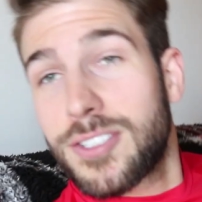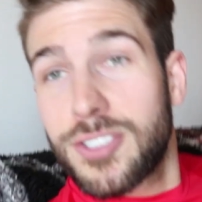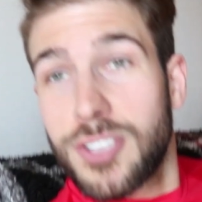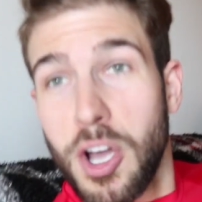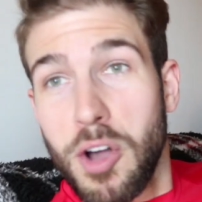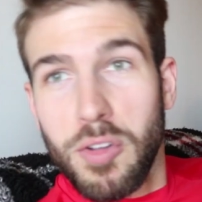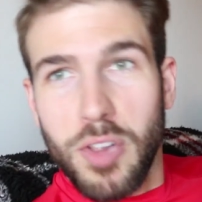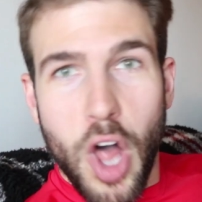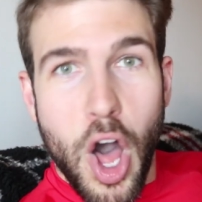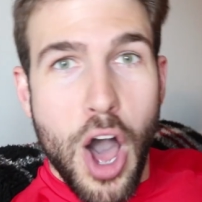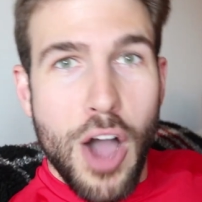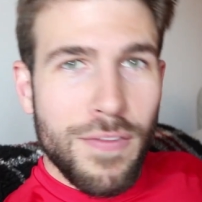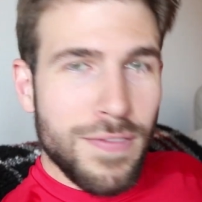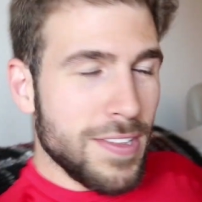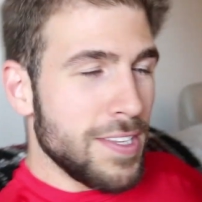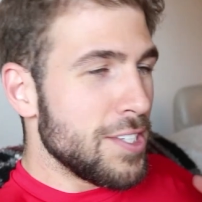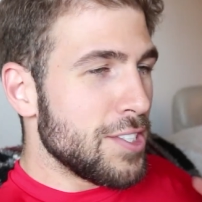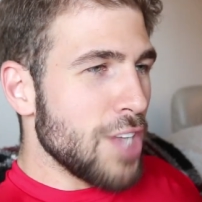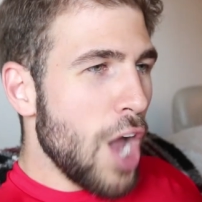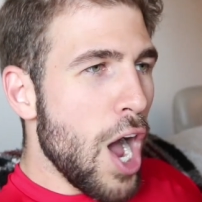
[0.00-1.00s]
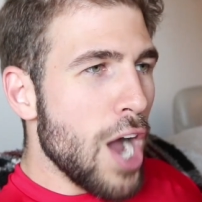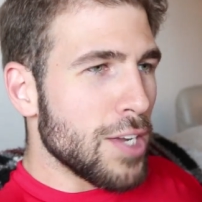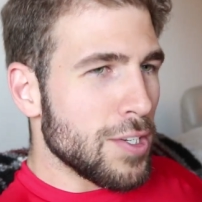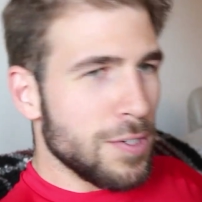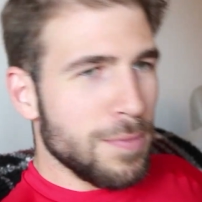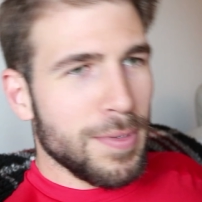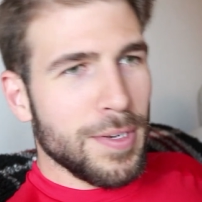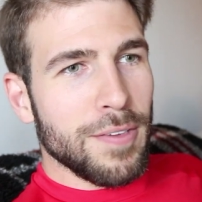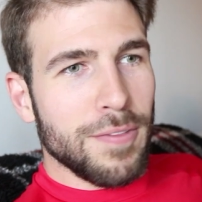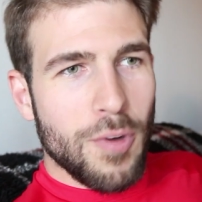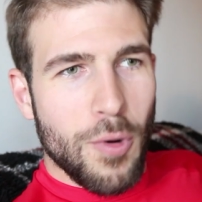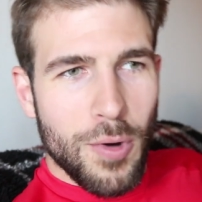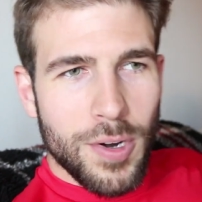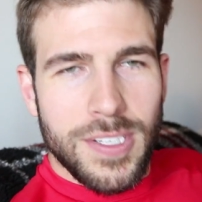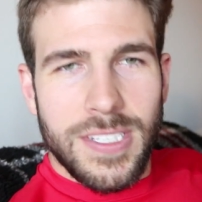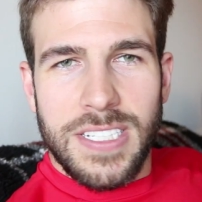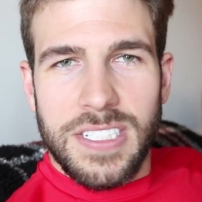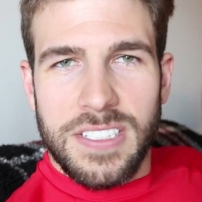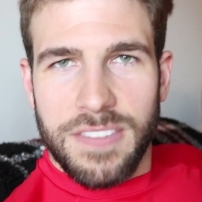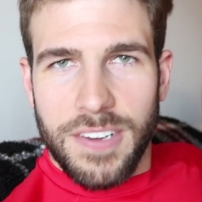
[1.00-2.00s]
so long for this doctor. But of
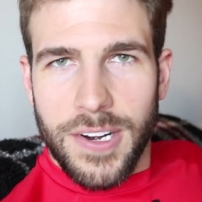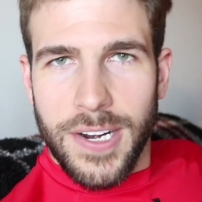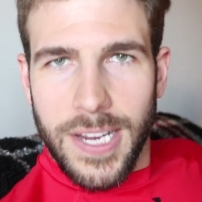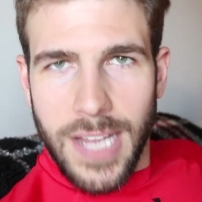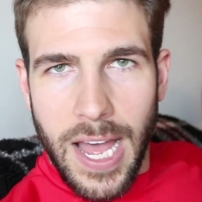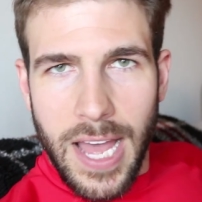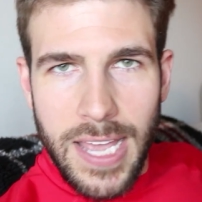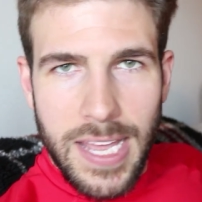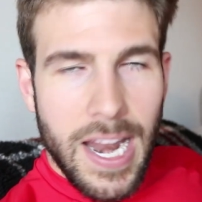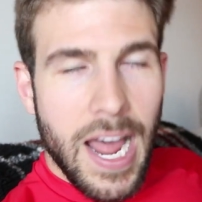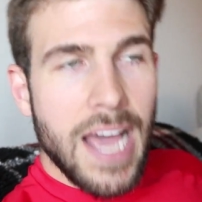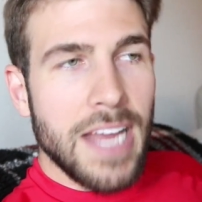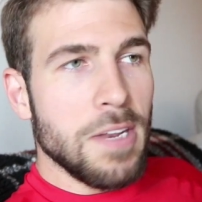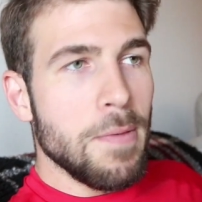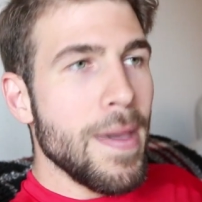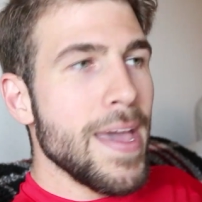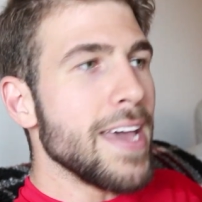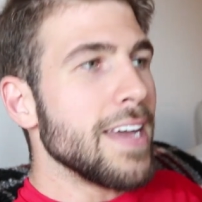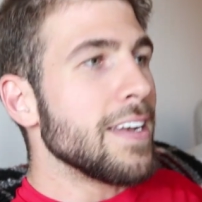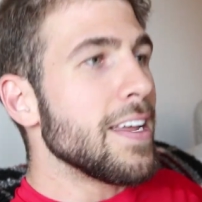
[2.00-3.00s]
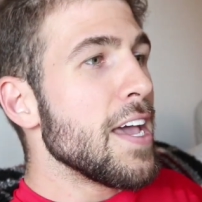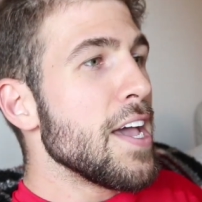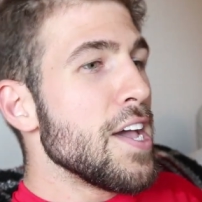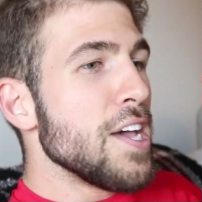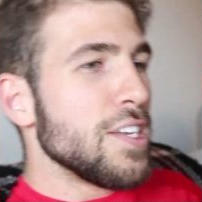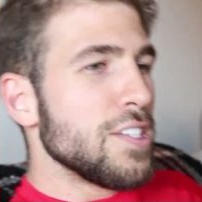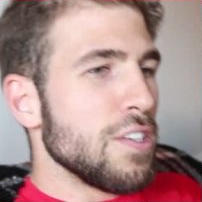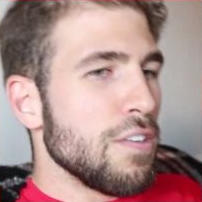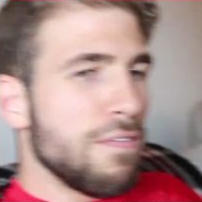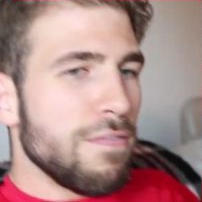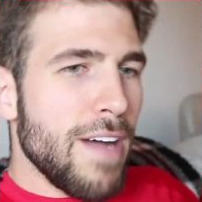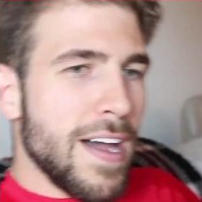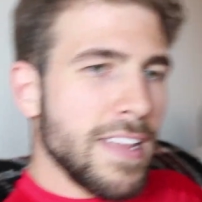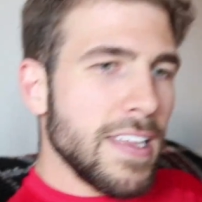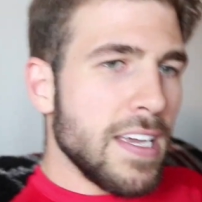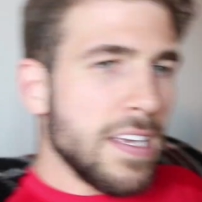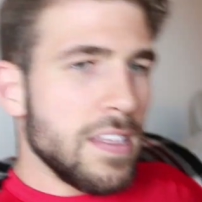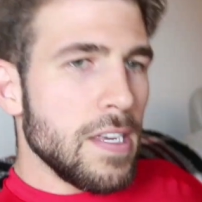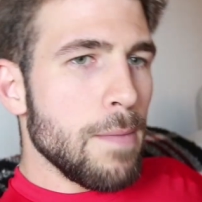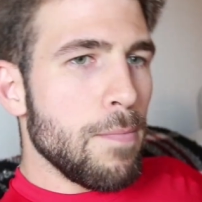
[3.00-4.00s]
course, he's very in high demand. So finally
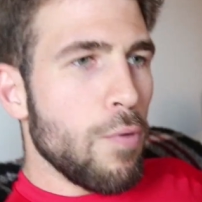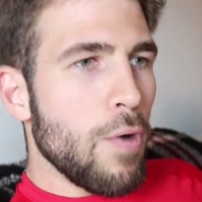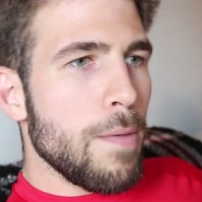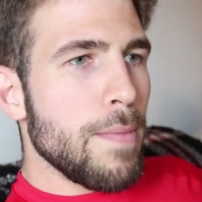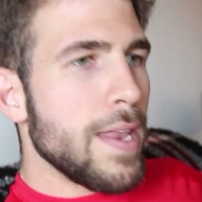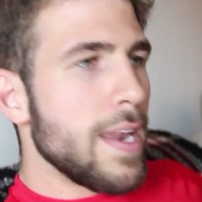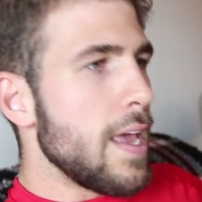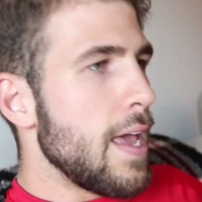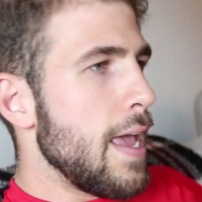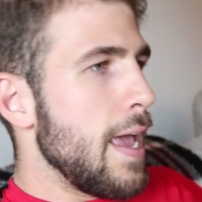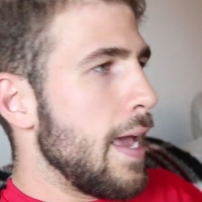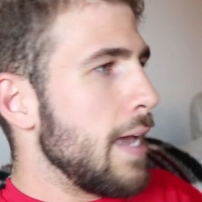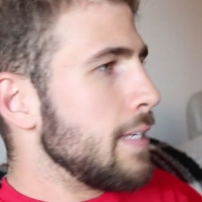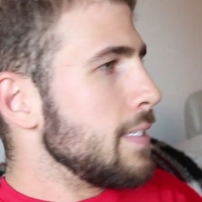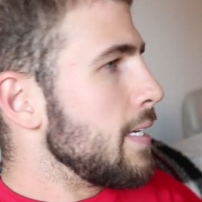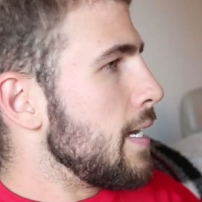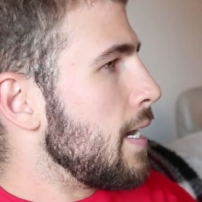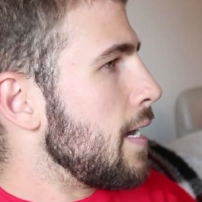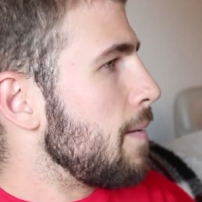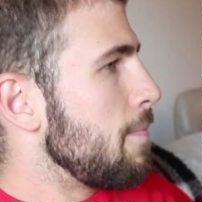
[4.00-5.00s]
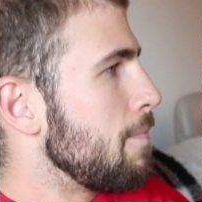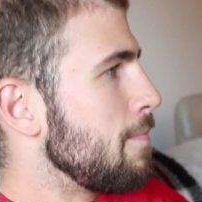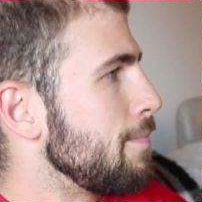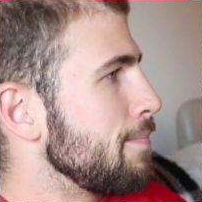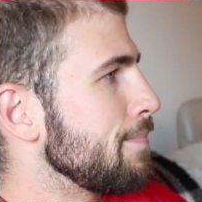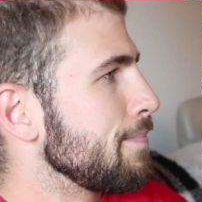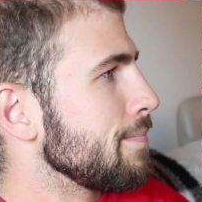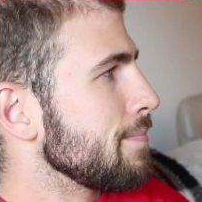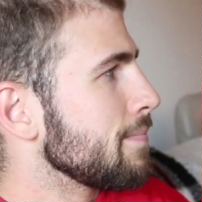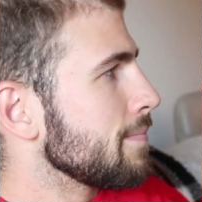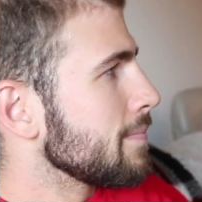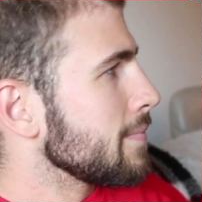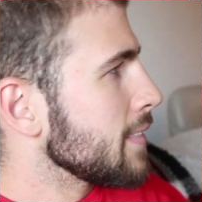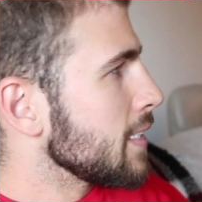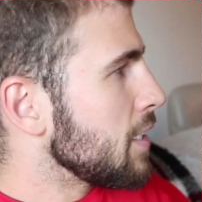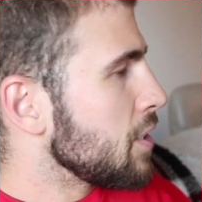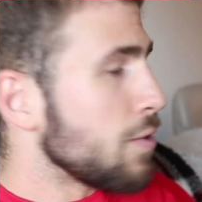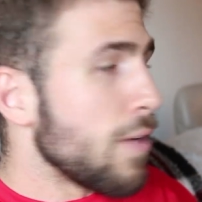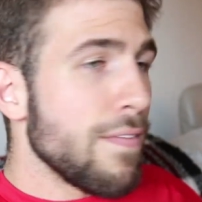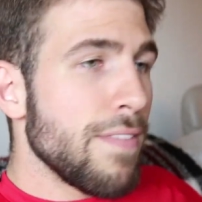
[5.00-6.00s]
get the appointment. And
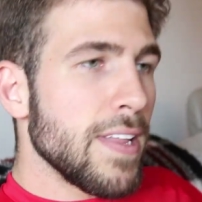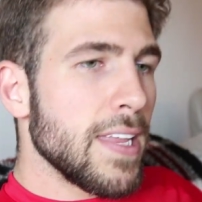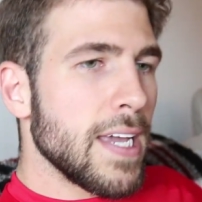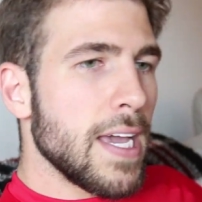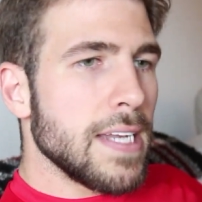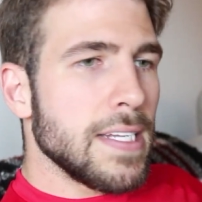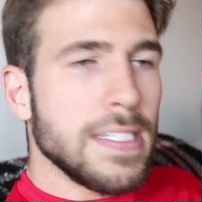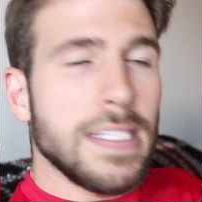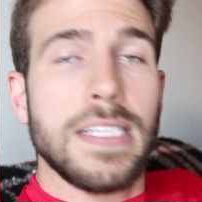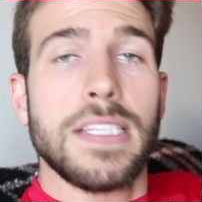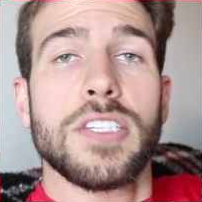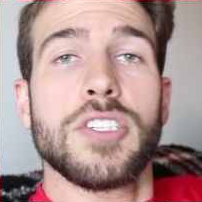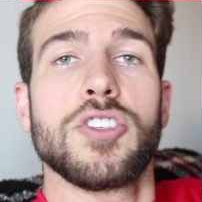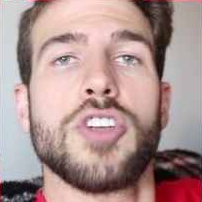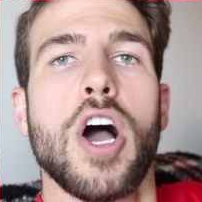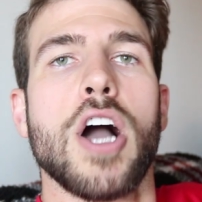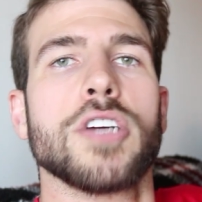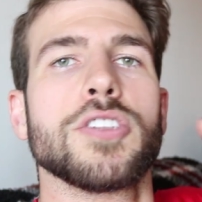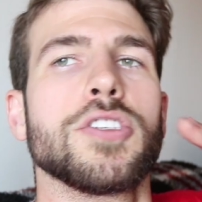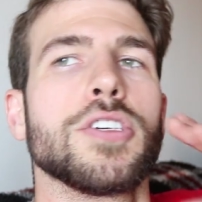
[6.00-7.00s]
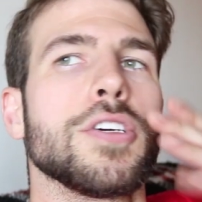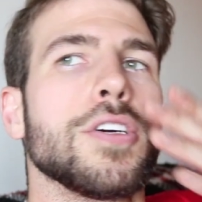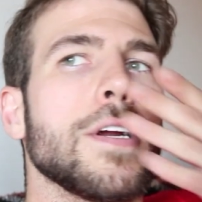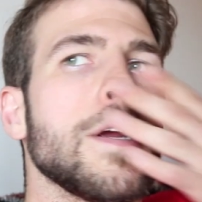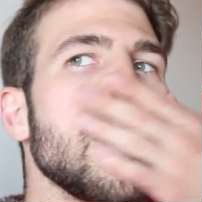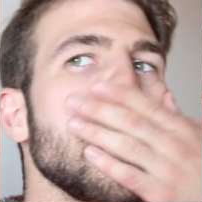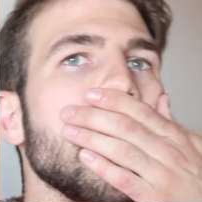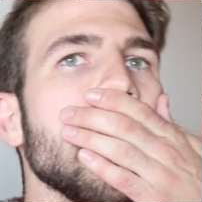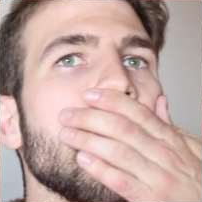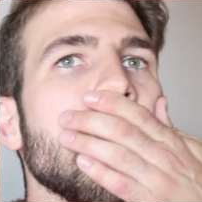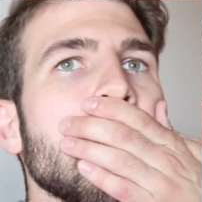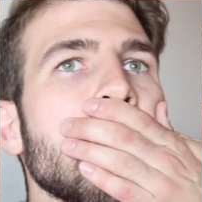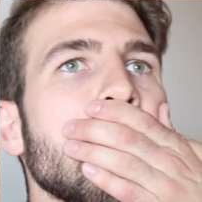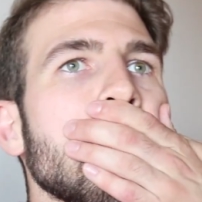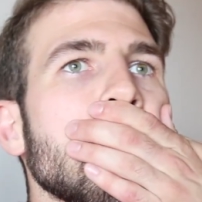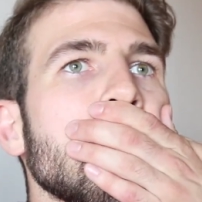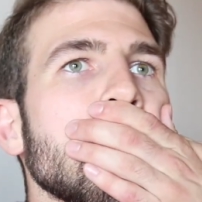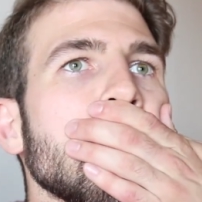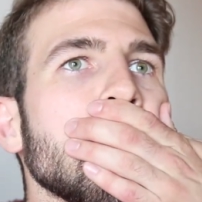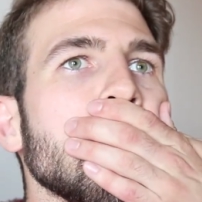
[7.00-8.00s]
so I finally got to see this doctor
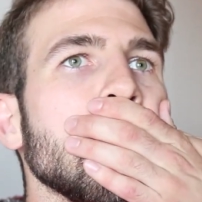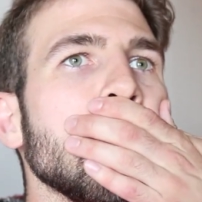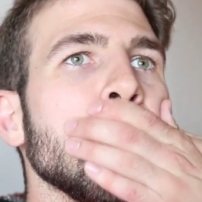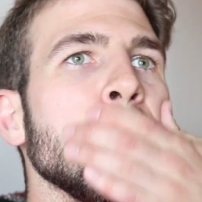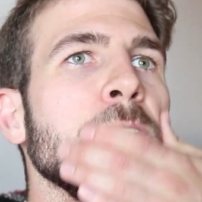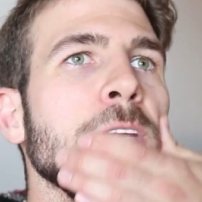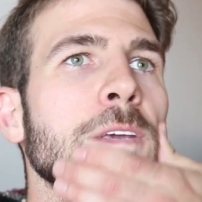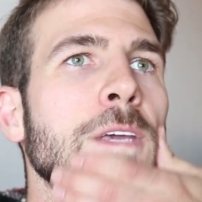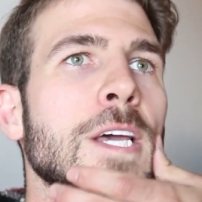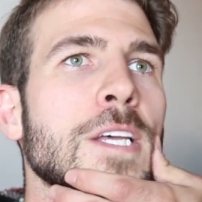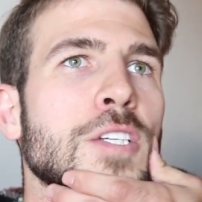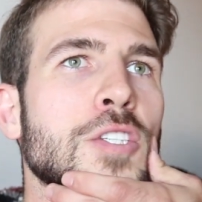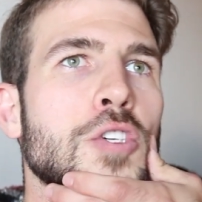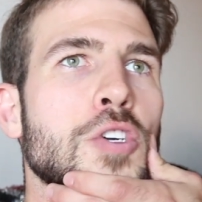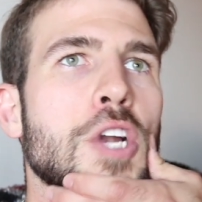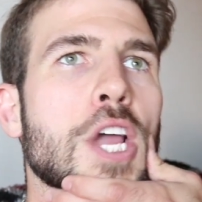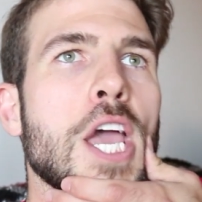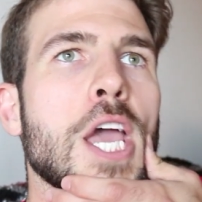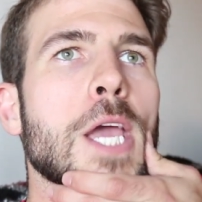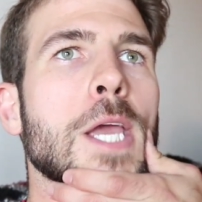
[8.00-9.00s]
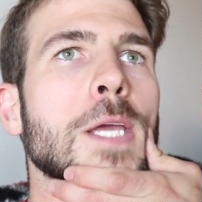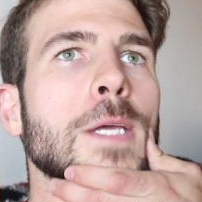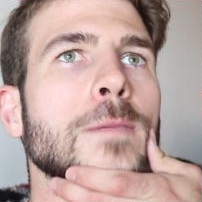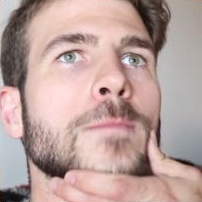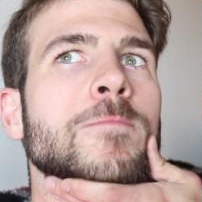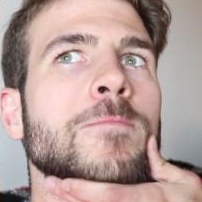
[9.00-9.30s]
yesterday.